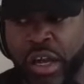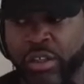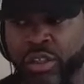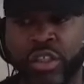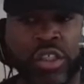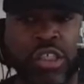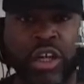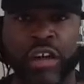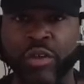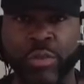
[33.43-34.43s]
Now, you're going to
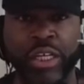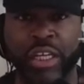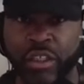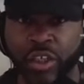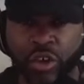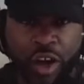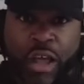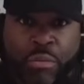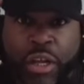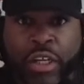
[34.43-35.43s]
hear everybody and their
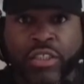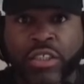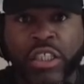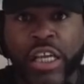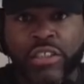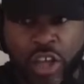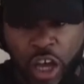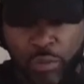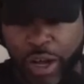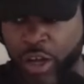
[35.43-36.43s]
grandparents today
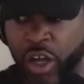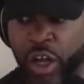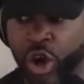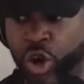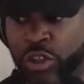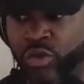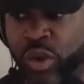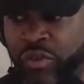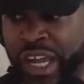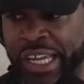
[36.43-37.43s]
talk about, oh, it's
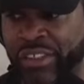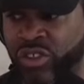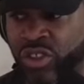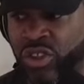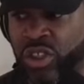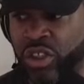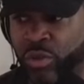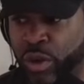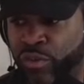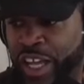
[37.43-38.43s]
revenge,
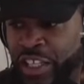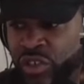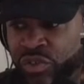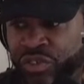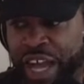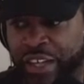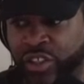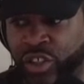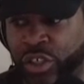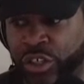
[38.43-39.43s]
the revenge
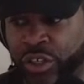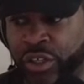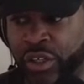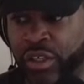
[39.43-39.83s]
factor.